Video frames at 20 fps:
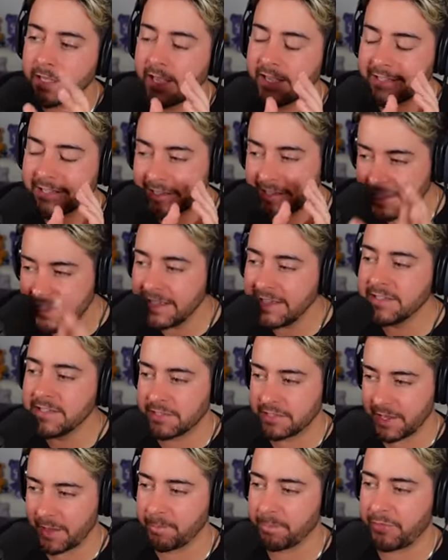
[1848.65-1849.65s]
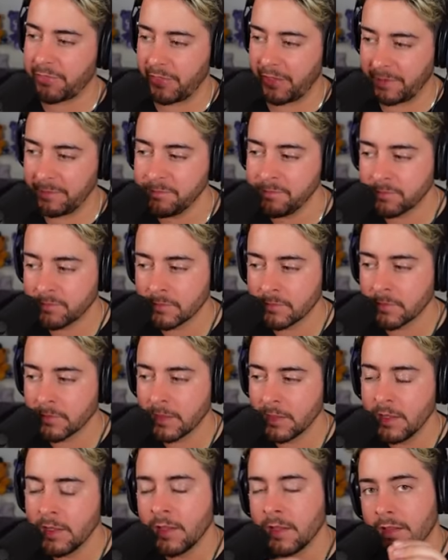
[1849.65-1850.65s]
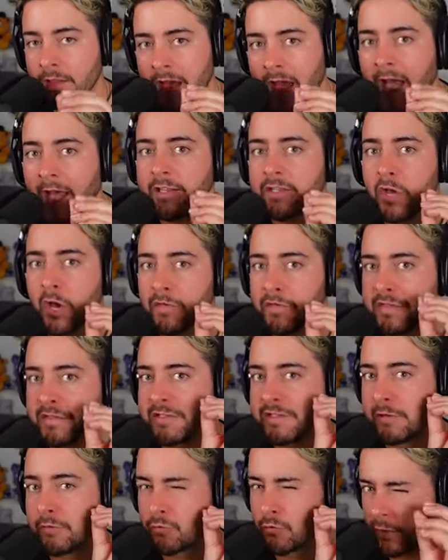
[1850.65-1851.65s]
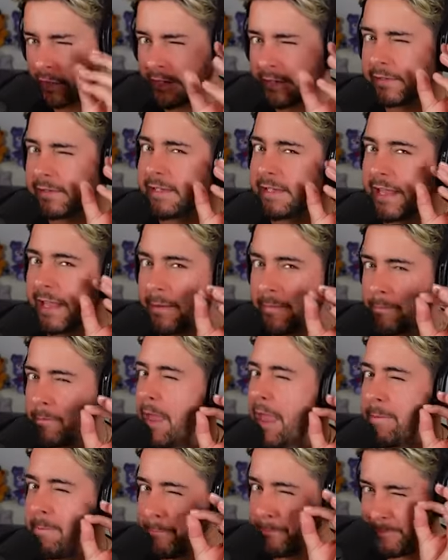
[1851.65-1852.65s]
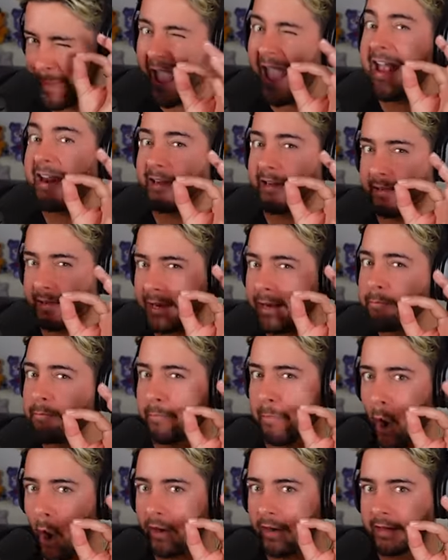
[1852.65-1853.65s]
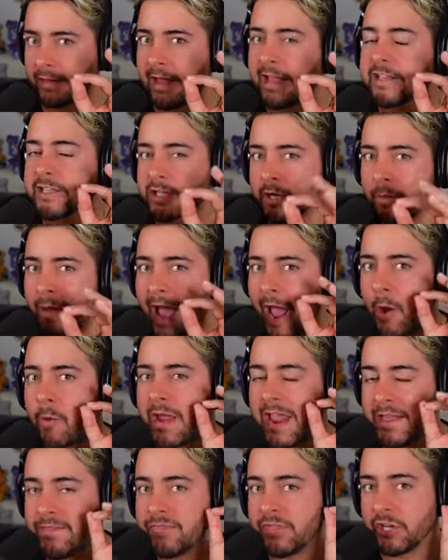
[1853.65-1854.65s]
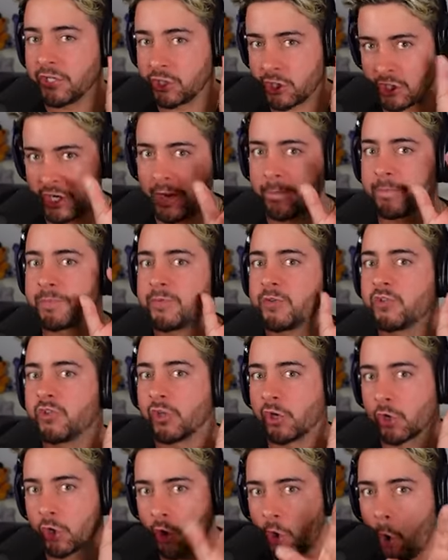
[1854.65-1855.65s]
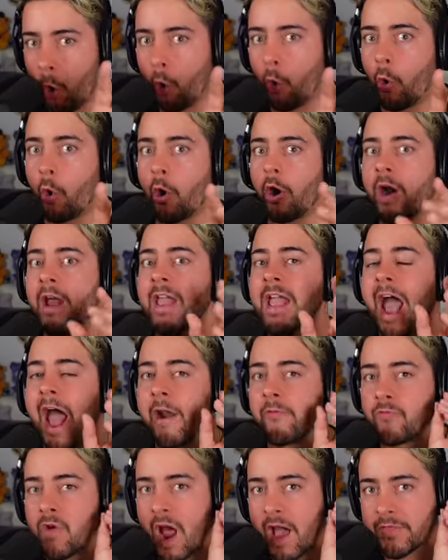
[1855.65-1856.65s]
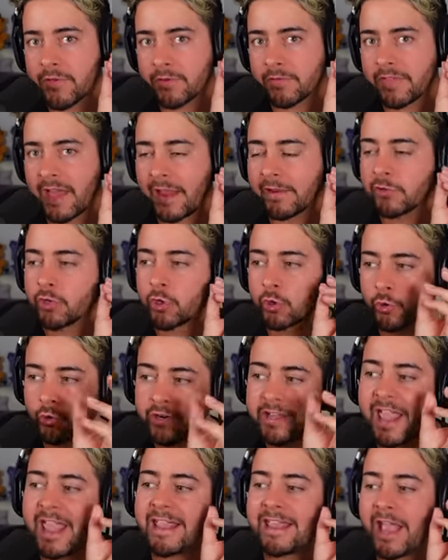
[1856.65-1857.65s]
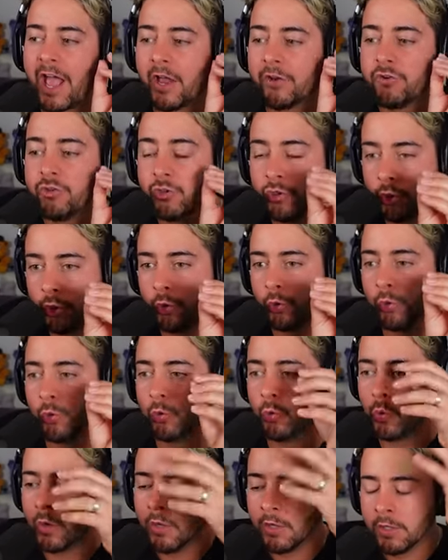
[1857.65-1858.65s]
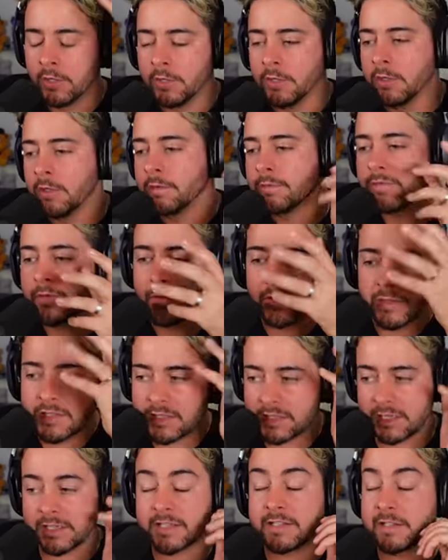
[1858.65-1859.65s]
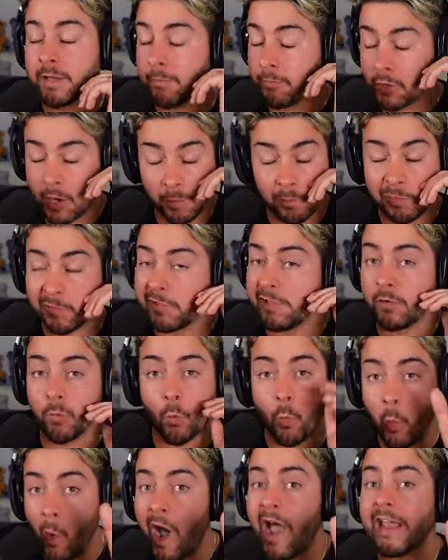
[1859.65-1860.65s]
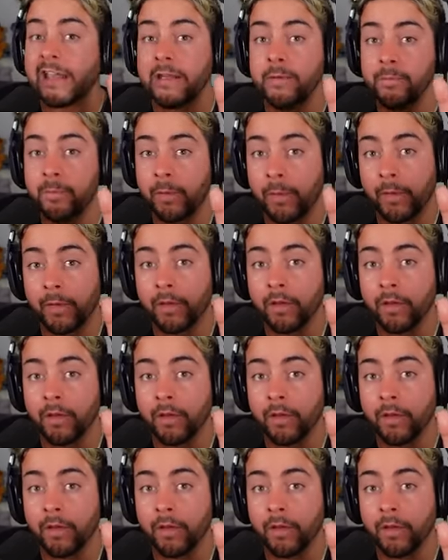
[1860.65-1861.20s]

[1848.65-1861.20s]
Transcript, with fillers: has seen something that is obviously really im embedded in Bonnie. That is somehow in the chips, the core, and rather than create a new system complete wipe,